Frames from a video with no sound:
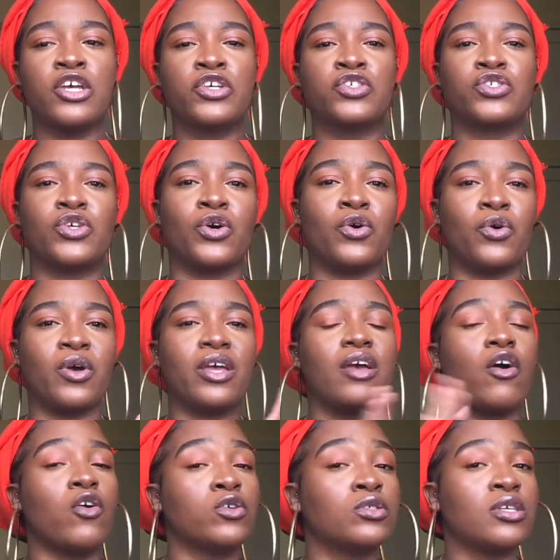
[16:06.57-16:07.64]
So
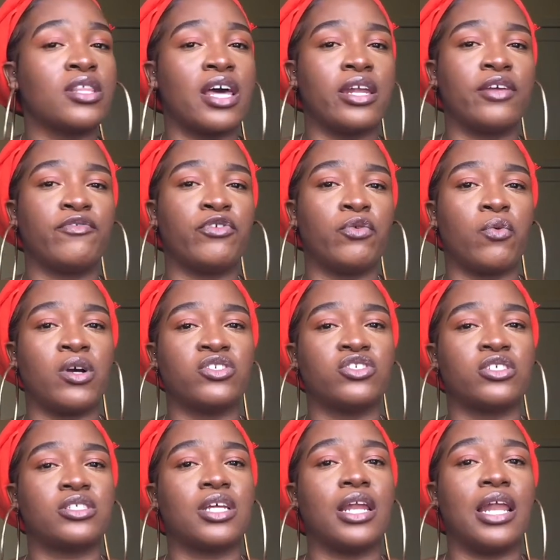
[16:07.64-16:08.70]
also that if you want
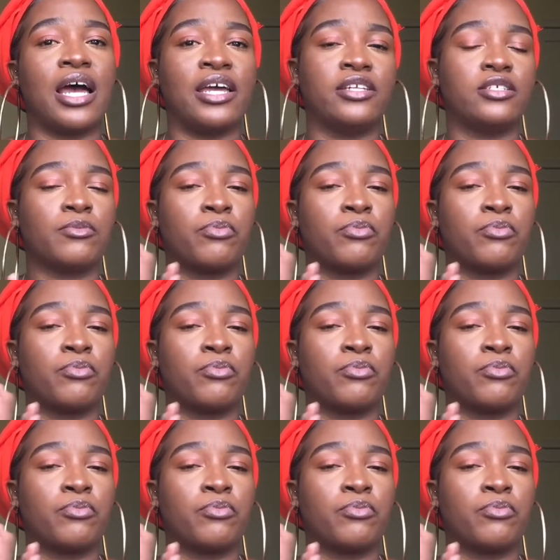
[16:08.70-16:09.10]
just a light